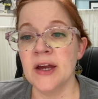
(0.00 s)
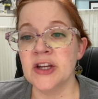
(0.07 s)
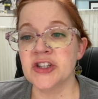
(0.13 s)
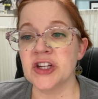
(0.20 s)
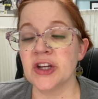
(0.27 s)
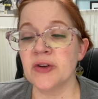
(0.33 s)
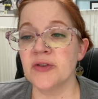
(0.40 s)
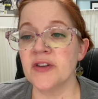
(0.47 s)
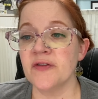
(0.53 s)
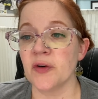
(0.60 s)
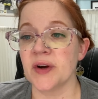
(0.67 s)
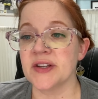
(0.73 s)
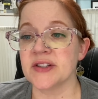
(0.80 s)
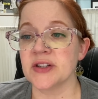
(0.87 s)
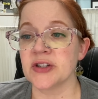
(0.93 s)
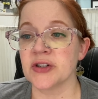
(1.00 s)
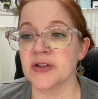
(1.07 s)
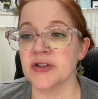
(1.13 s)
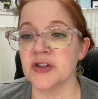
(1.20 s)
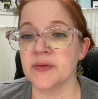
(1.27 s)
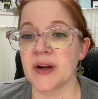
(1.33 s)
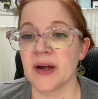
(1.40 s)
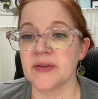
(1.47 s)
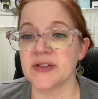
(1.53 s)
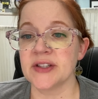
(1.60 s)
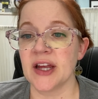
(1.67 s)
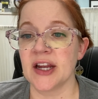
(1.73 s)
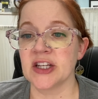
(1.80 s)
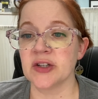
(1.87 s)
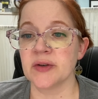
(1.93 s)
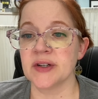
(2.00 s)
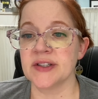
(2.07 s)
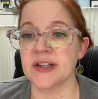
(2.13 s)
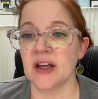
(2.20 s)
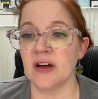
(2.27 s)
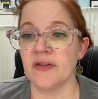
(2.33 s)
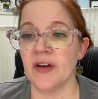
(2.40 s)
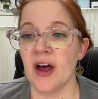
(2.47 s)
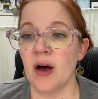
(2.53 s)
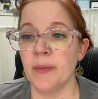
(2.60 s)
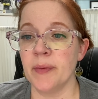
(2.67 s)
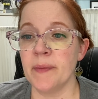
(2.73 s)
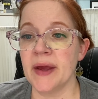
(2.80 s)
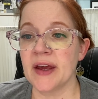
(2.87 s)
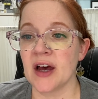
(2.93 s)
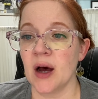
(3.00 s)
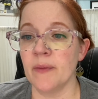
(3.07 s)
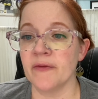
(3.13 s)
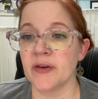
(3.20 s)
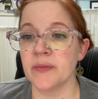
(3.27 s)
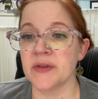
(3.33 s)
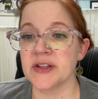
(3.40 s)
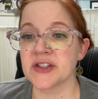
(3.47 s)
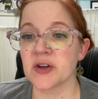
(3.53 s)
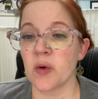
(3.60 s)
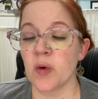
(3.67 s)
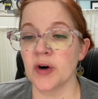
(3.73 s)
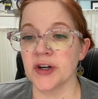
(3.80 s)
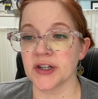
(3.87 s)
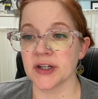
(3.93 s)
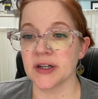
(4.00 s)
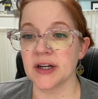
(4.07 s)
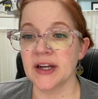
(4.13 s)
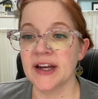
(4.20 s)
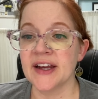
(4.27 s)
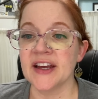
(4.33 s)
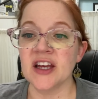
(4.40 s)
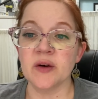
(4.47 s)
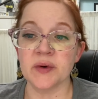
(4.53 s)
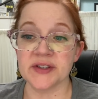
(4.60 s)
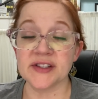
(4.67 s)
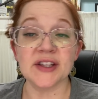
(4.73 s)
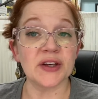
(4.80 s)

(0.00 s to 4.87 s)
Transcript: She knew the voice and turned around, saying to herself, help may come from this quarter. It was the